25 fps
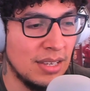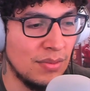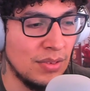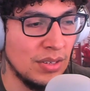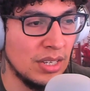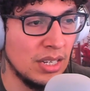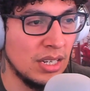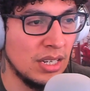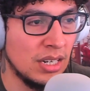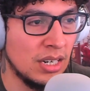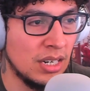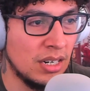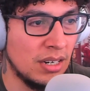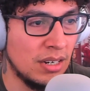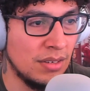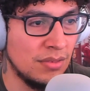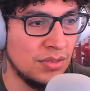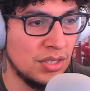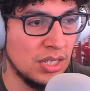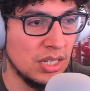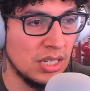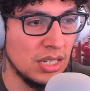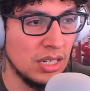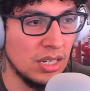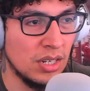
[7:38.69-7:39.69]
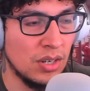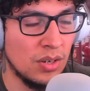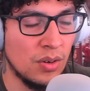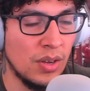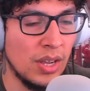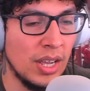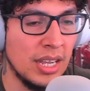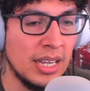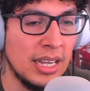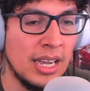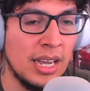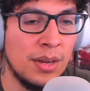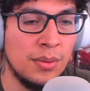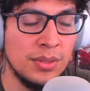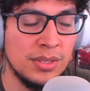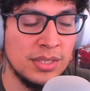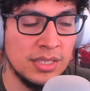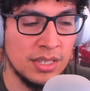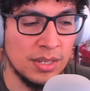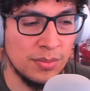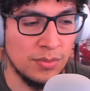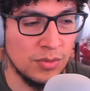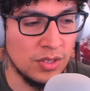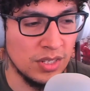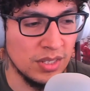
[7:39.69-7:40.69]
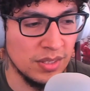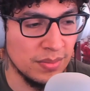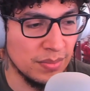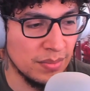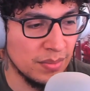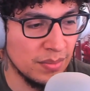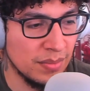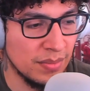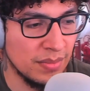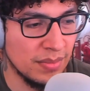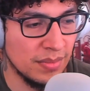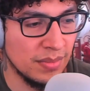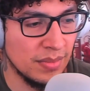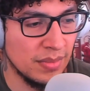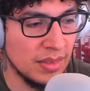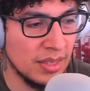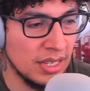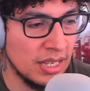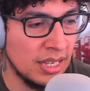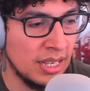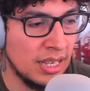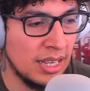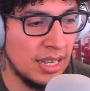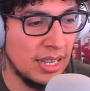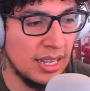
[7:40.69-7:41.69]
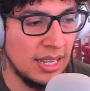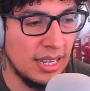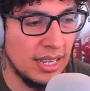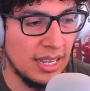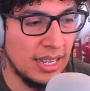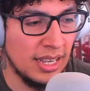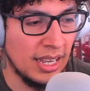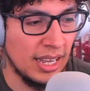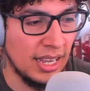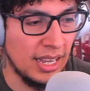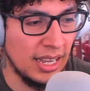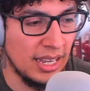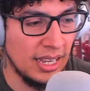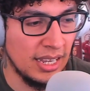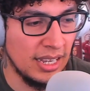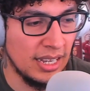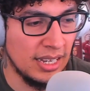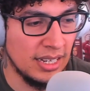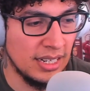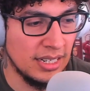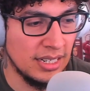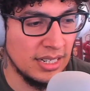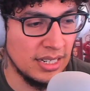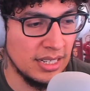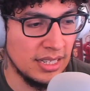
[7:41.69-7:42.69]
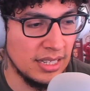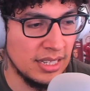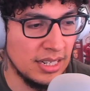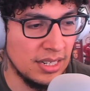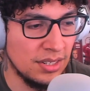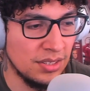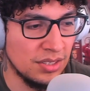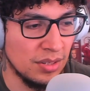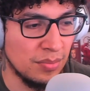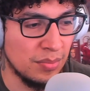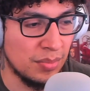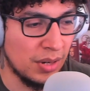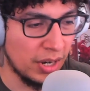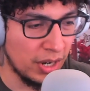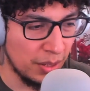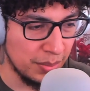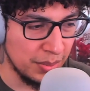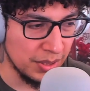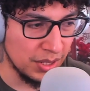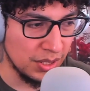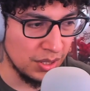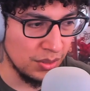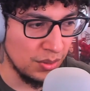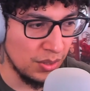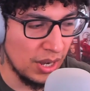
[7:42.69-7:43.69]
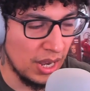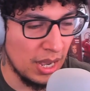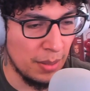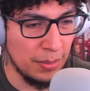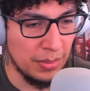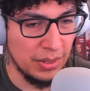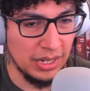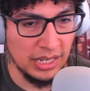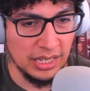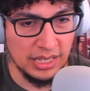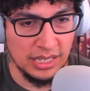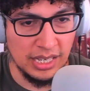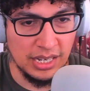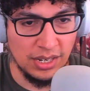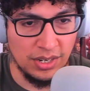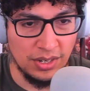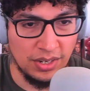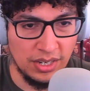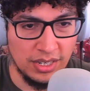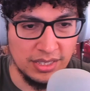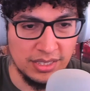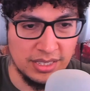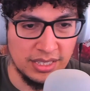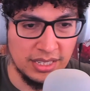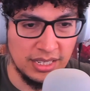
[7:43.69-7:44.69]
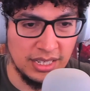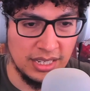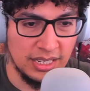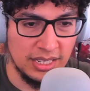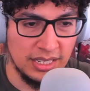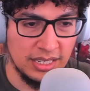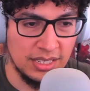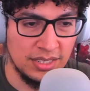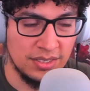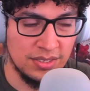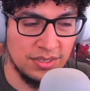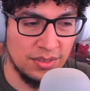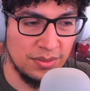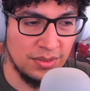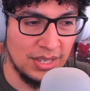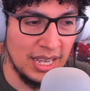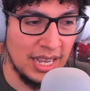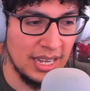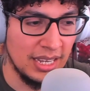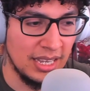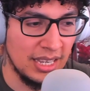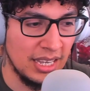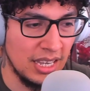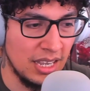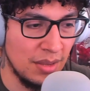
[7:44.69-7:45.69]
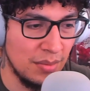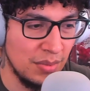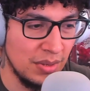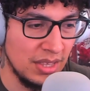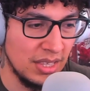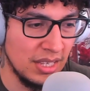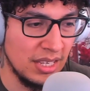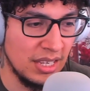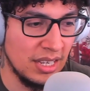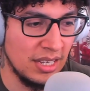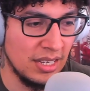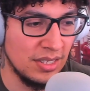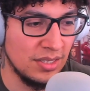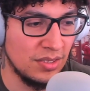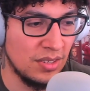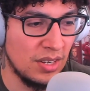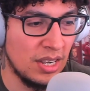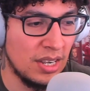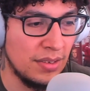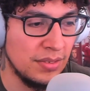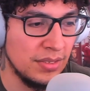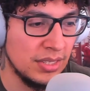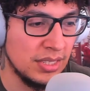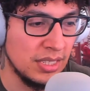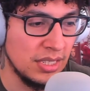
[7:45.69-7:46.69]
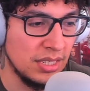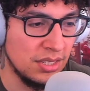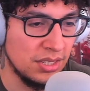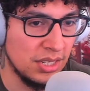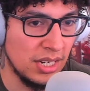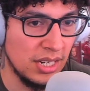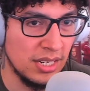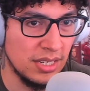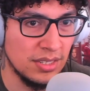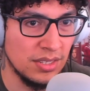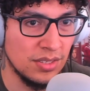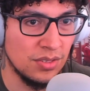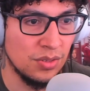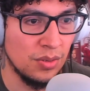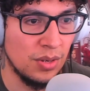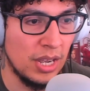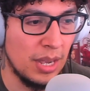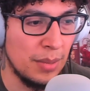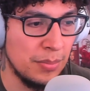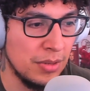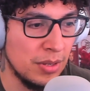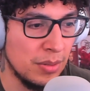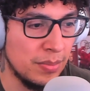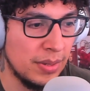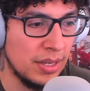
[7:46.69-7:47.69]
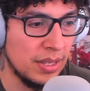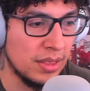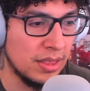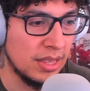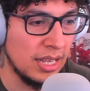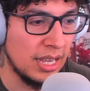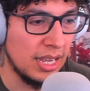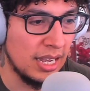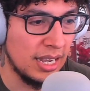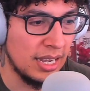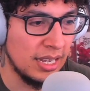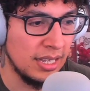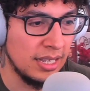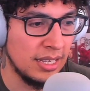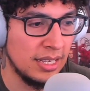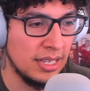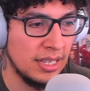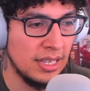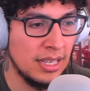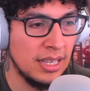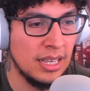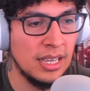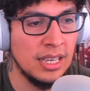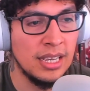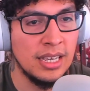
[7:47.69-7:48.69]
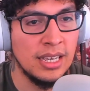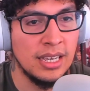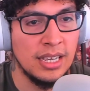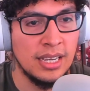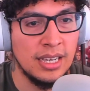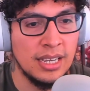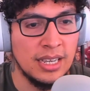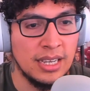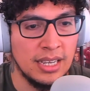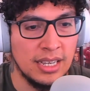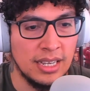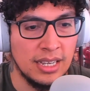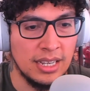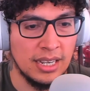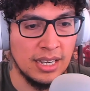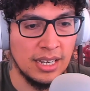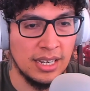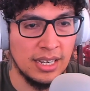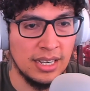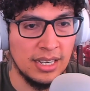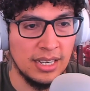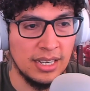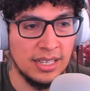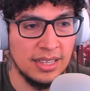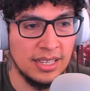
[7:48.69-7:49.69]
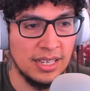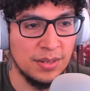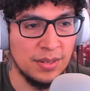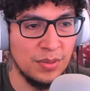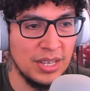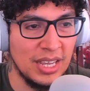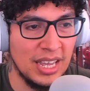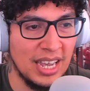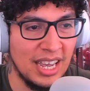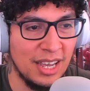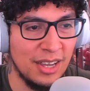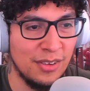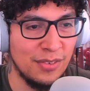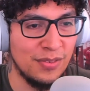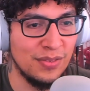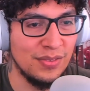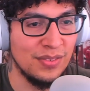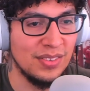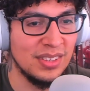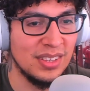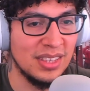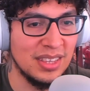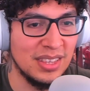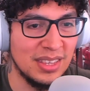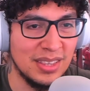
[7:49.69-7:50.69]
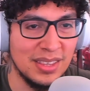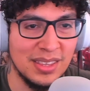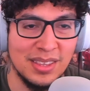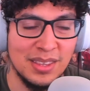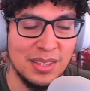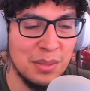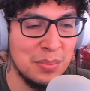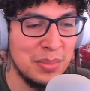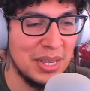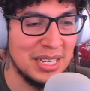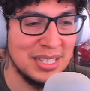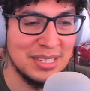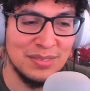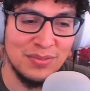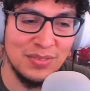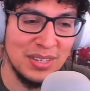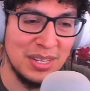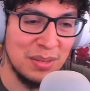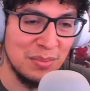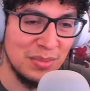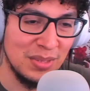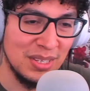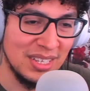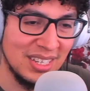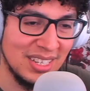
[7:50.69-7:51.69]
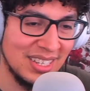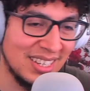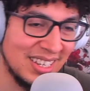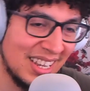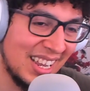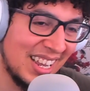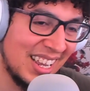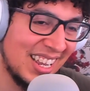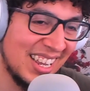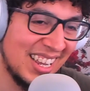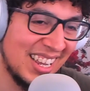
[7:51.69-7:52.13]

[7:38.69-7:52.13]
if he uh, if she can go hang out with someone. And there's a barbecue happening later on today, so that can't be the case. So obviously Jay isn't too happy about that. Uh, then we have the best family